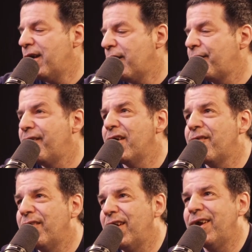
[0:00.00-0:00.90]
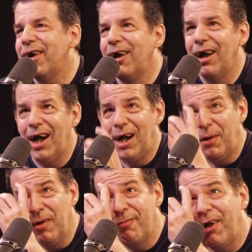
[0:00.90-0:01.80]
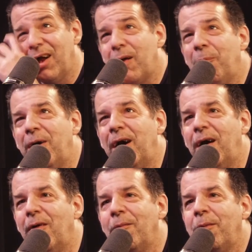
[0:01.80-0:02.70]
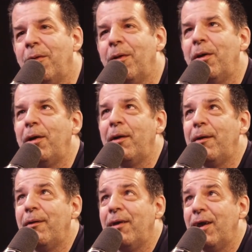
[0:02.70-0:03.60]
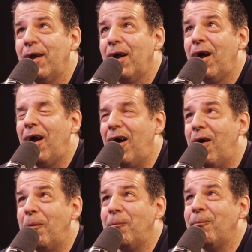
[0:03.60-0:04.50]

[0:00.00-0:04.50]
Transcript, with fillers: quickly, I want to talk about um,